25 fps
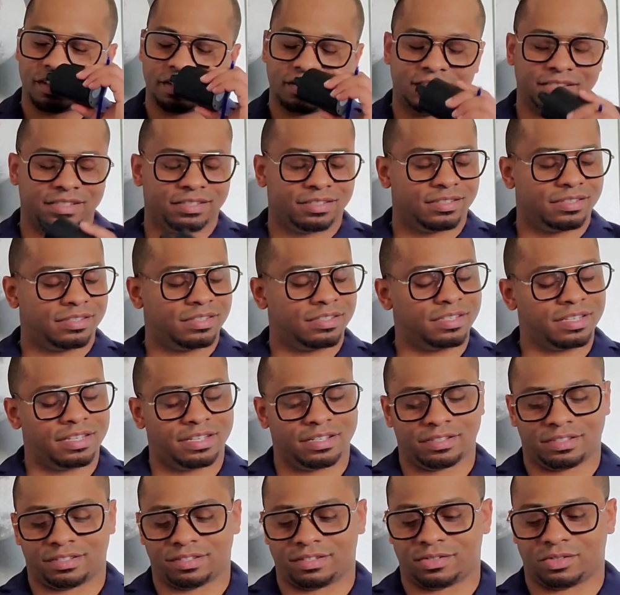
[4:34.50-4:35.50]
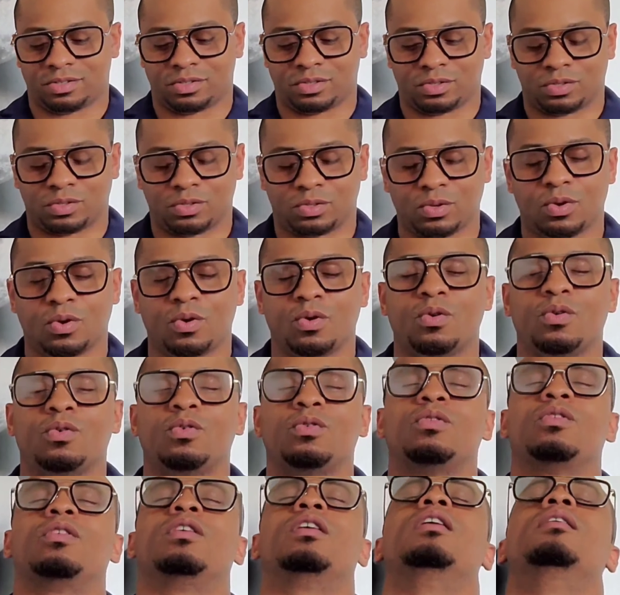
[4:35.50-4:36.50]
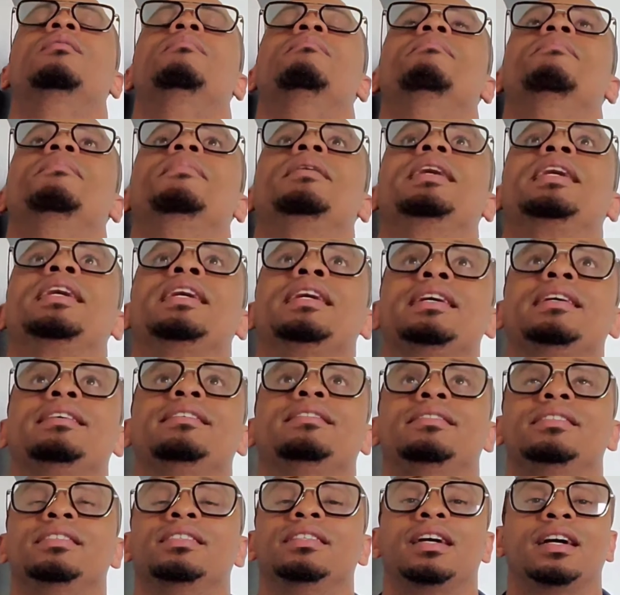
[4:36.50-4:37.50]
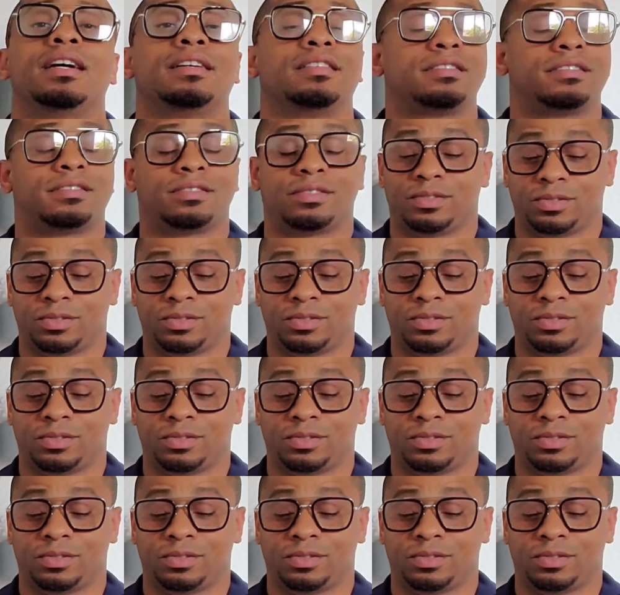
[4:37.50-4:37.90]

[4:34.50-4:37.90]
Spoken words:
this scents so amazing. But